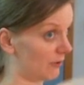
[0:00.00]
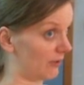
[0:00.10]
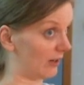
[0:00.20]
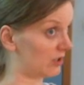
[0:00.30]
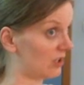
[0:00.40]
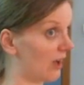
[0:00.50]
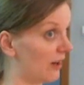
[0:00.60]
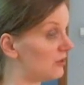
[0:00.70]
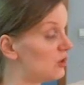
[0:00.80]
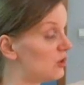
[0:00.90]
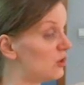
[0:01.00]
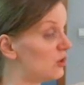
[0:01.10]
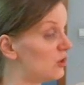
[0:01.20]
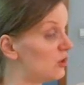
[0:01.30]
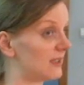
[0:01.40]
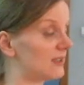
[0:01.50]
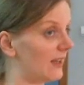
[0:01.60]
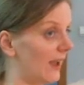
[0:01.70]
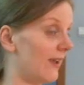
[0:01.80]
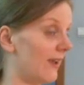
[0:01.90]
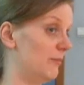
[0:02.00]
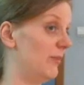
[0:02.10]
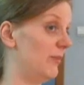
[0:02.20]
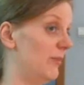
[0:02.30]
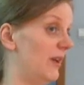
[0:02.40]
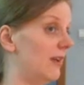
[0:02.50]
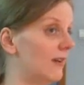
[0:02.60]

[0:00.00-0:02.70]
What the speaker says: So there's kind of two elements, the A and B,